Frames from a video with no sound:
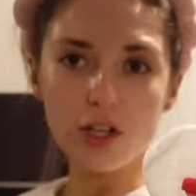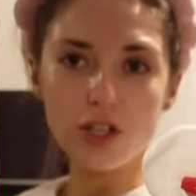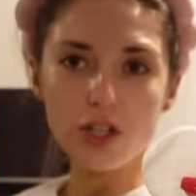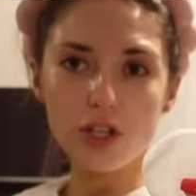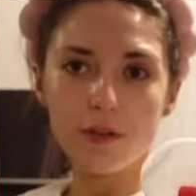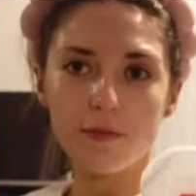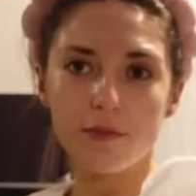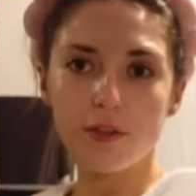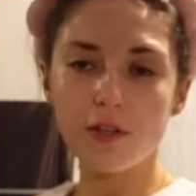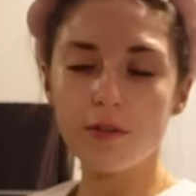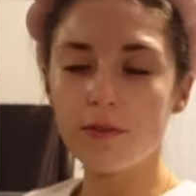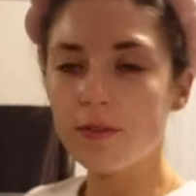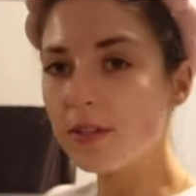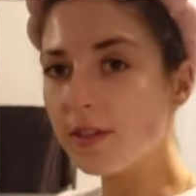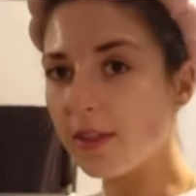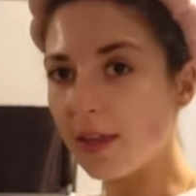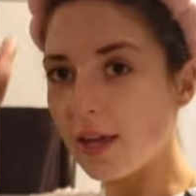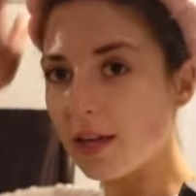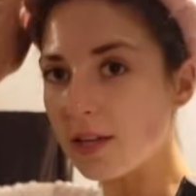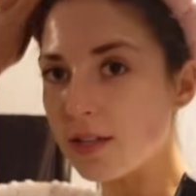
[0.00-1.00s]
I should have
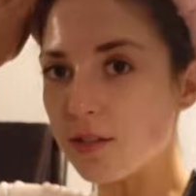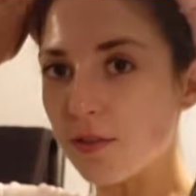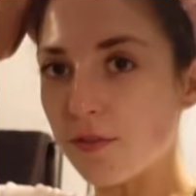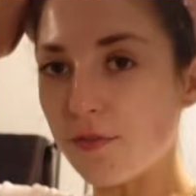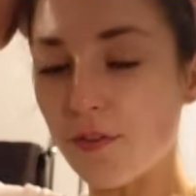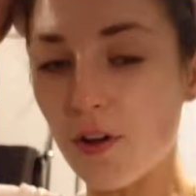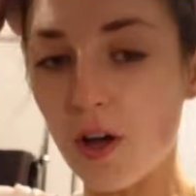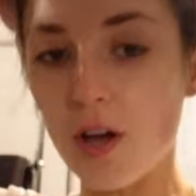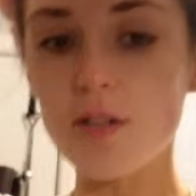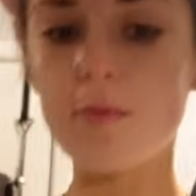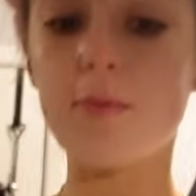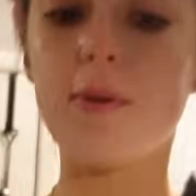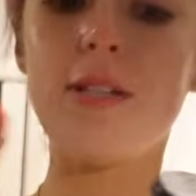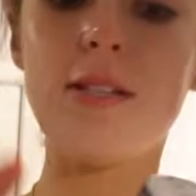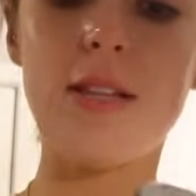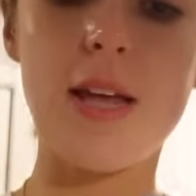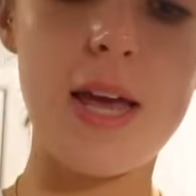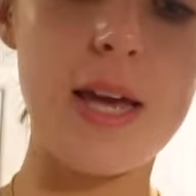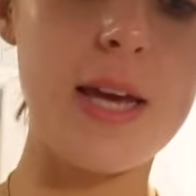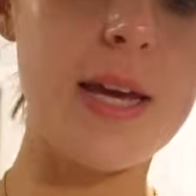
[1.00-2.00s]
used this first, but it's
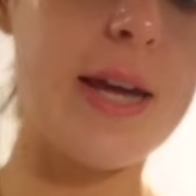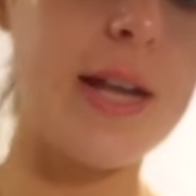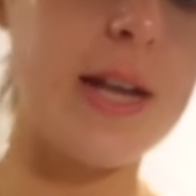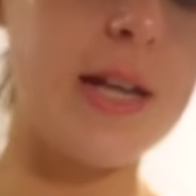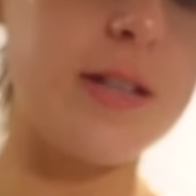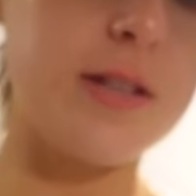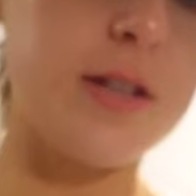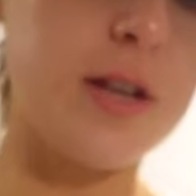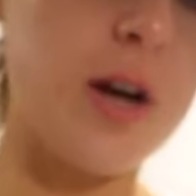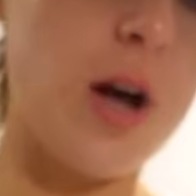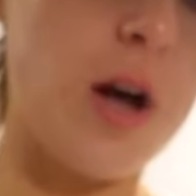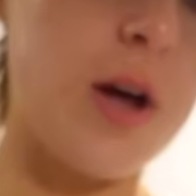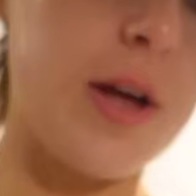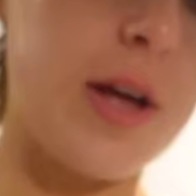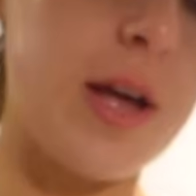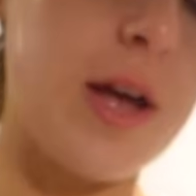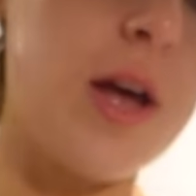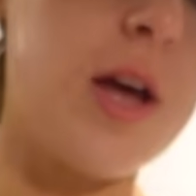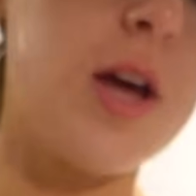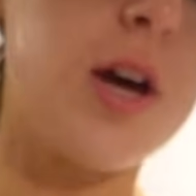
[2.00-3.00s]
the Inkey List
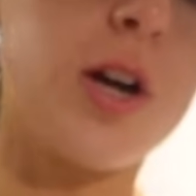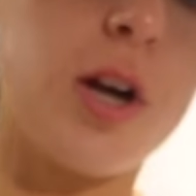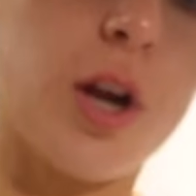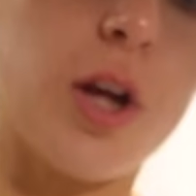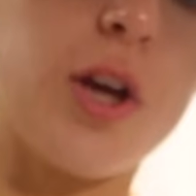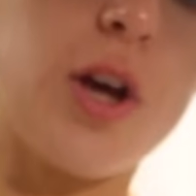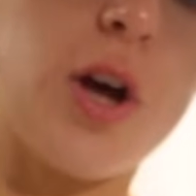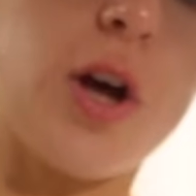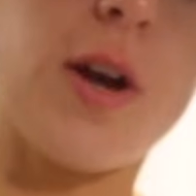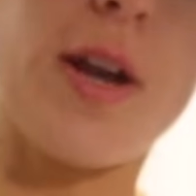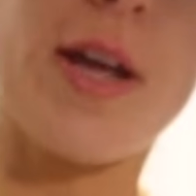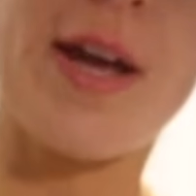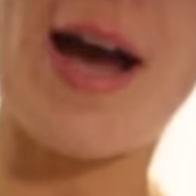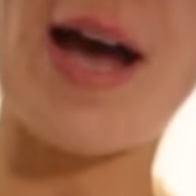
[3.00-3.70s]
Gly Glycolic